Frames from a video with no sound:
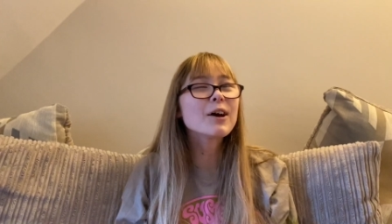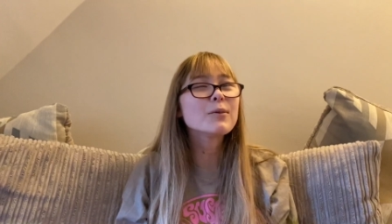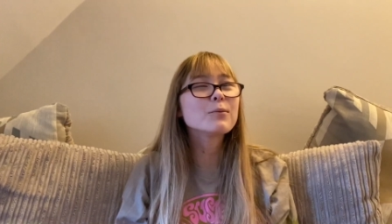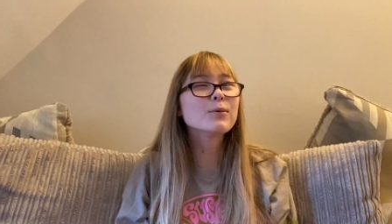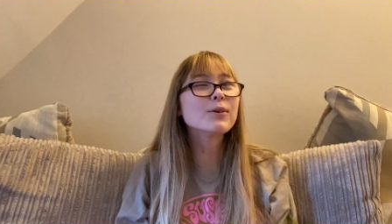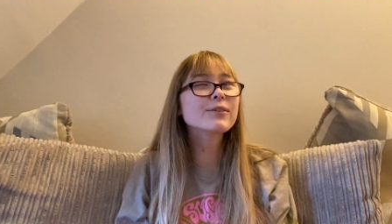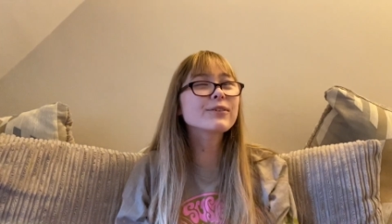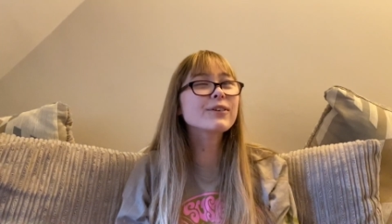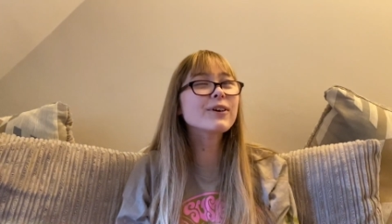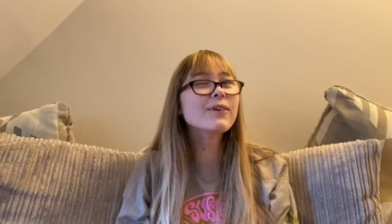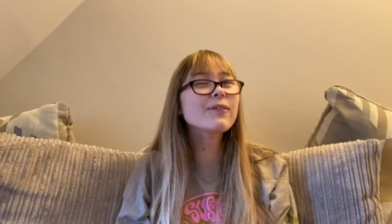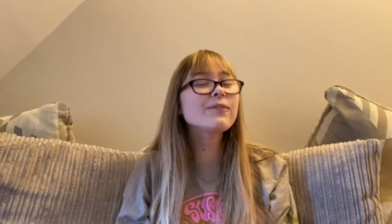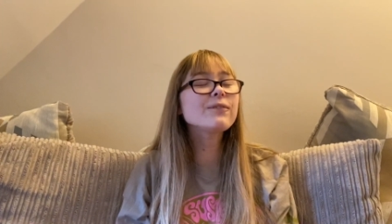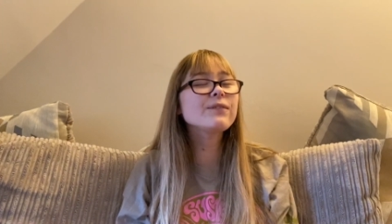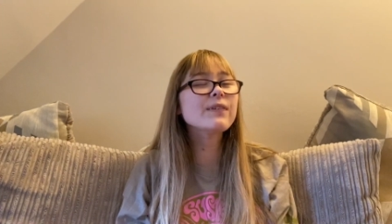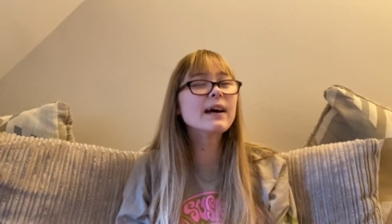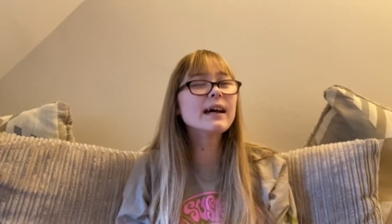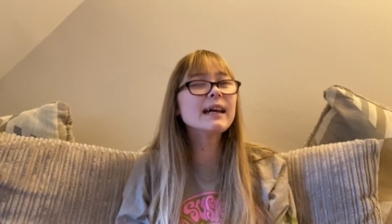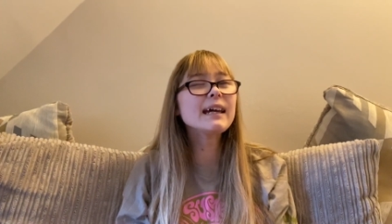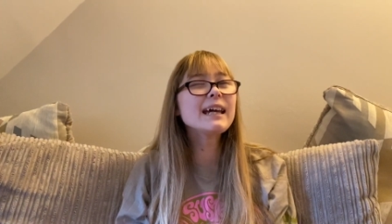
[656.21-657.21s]
what's your
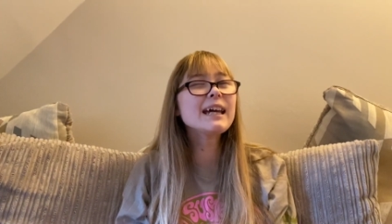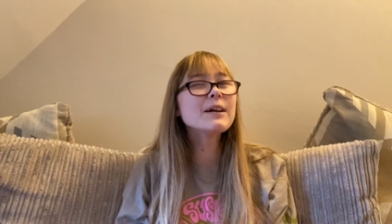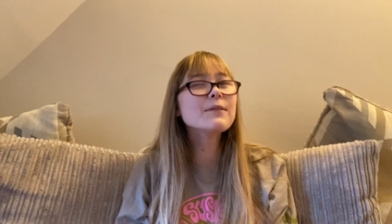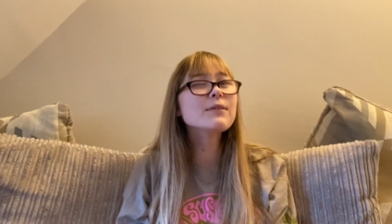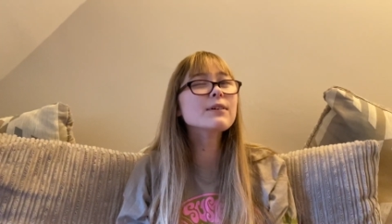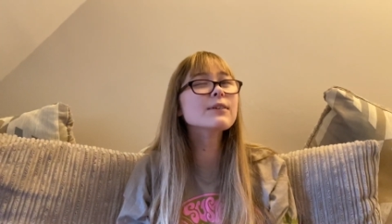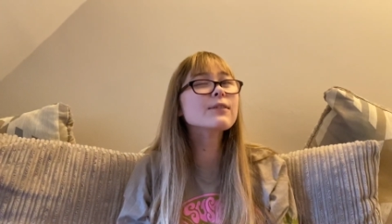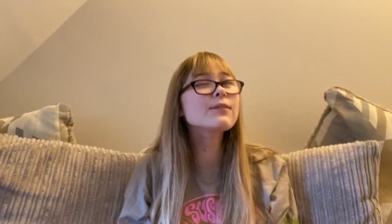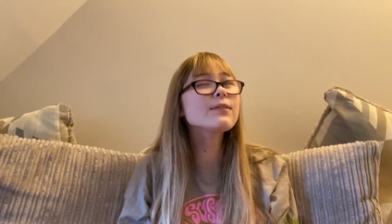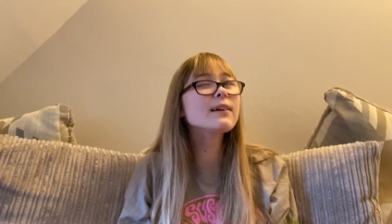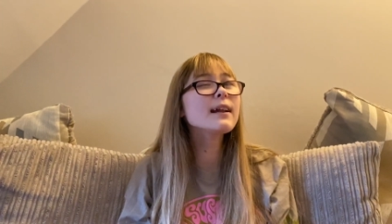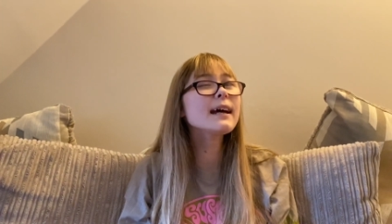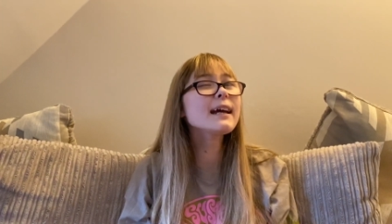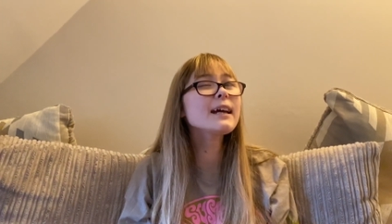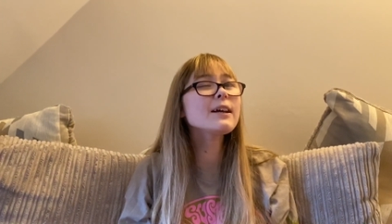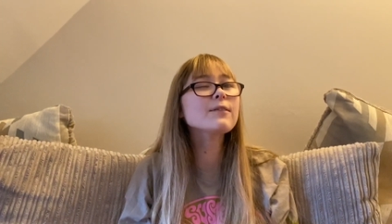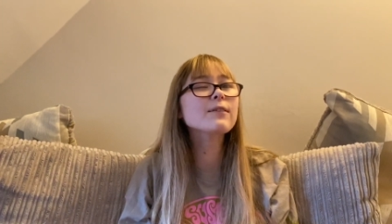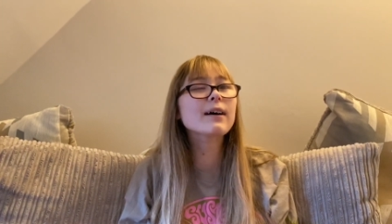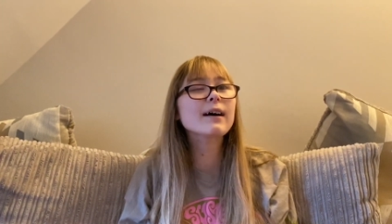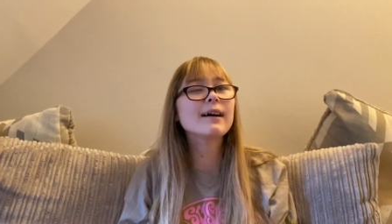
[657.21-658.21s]
favourite
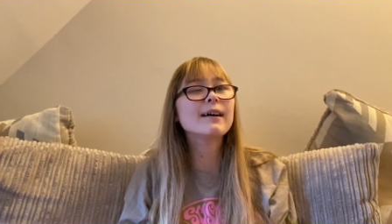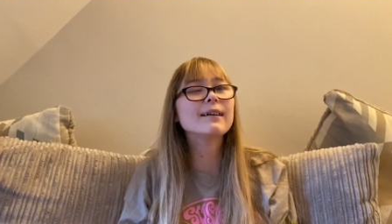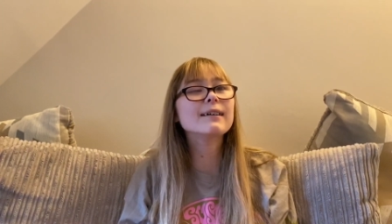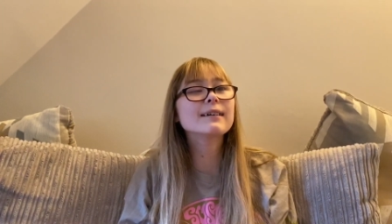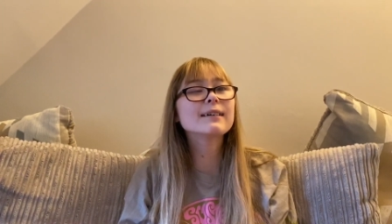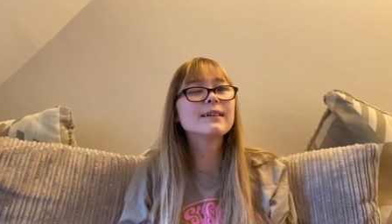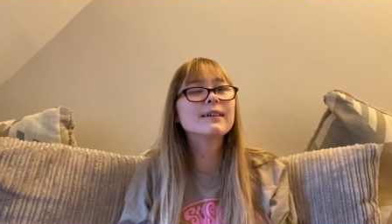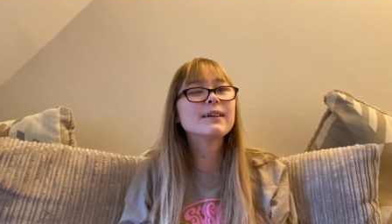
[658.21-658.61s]
flavour?